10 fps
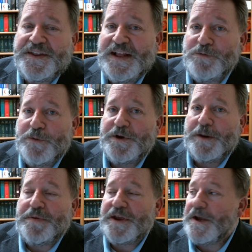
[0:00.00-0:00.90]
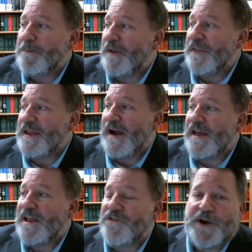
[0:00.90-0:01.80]
And that's where we're going to pick up on the
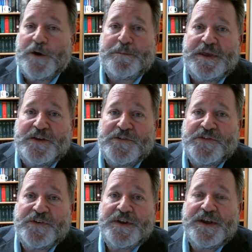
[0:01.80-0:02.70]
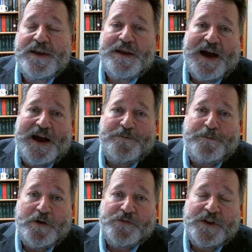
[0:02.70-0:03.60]
IHL piece.
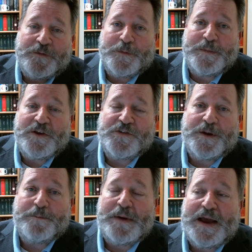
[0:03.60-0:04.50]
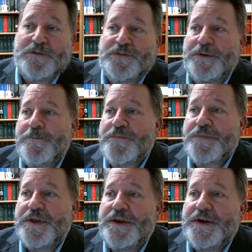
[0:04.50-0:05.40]
I've posted information about
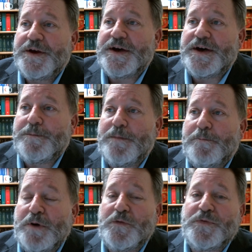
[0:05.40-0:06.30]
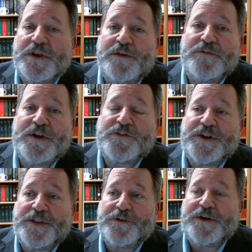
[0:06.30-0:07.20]
both the
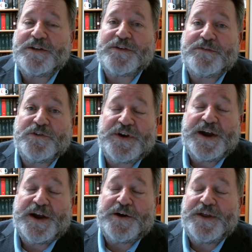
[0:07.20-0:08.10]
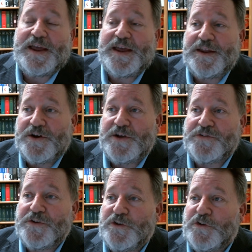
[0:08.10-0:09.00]
Convention on the Rights of the Child and
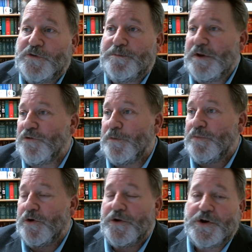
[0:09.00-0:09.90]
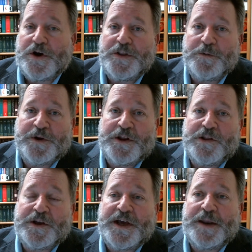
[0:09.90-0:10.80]
also the special protocol that we're going to
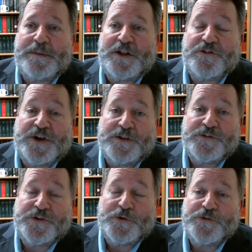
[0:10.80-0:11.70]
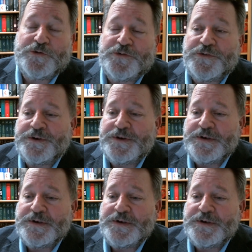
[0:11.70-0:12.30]
look at about child soldiers.